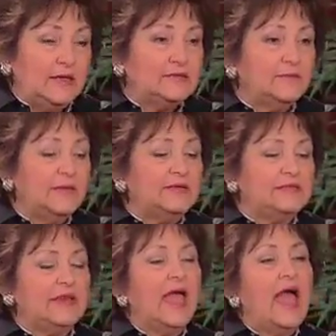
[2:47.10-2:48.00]
It's
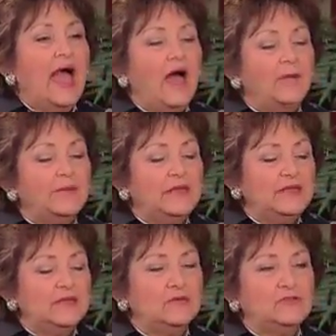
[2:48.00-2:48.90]
amazing. How many
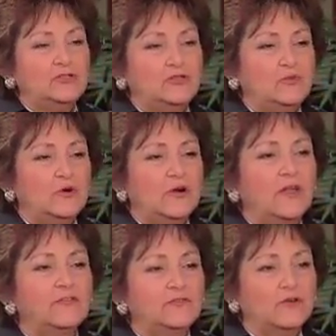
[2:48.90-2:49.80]
years did you work
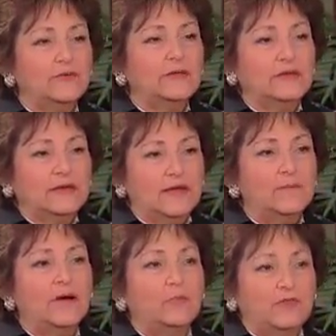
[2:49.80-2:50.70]
on the formula to
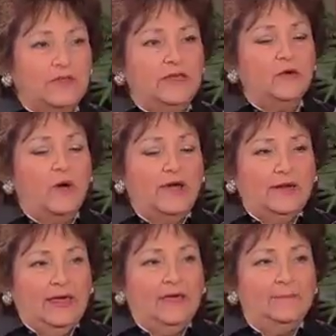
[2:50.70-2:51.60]
come up with Equine
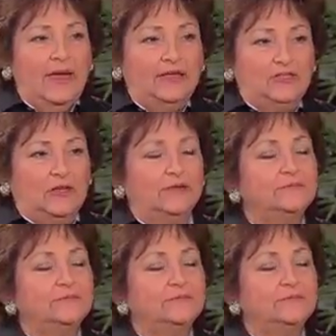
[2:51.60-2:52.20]
Leg Magic?